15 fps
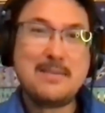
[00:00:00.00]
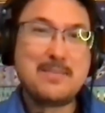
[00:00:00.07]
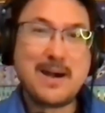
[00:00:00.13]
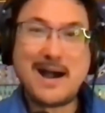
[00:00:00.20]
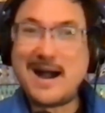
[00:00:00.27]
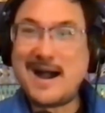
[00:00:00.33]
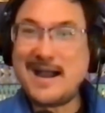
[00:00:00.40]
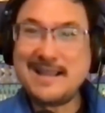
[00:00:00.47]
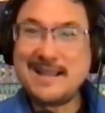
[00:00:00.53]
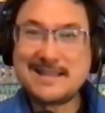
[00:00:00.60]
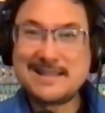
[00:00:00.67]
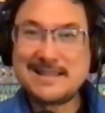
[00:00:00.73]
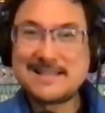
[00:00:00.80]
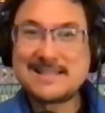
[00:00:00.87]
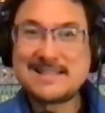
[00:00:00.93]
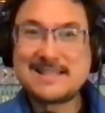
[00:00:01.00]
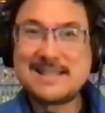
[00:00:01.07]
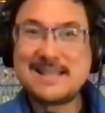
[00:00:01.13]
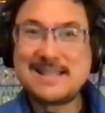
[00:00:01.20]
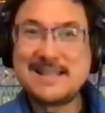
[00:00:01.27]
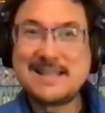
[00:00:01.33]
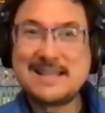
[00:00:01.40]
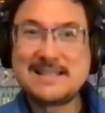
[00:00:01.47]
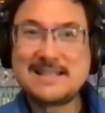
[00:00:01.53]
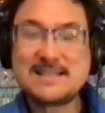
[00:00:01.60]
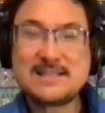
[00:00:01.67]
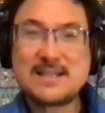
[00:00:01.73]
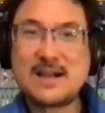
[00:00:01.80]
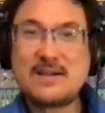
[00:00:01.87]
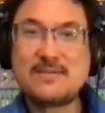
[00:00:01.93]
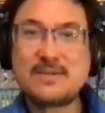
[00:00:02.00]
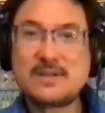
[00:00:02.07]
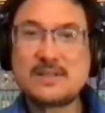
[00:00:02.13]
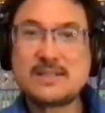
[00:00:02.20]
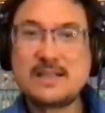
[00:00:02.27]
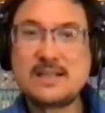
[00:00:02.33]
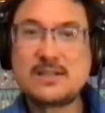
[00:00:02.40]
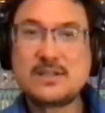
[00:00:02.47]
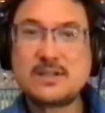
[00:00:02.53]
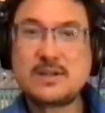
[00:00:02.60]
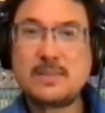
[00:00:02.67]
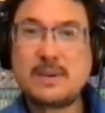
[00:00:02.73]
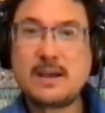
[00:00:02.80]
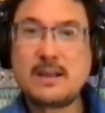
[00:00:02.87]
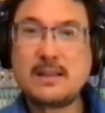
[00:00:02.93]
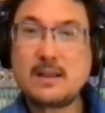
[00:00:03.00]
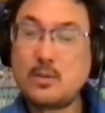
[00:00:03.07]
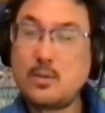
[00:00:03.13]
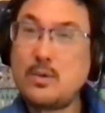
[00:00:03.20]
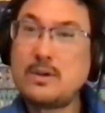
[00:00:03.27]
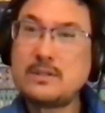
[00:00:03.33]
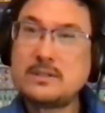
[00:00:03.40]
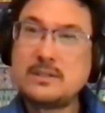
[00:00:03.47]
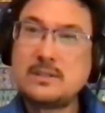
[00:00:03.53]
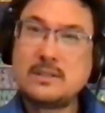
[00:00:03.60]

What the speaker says: behind the scenes conversation about like what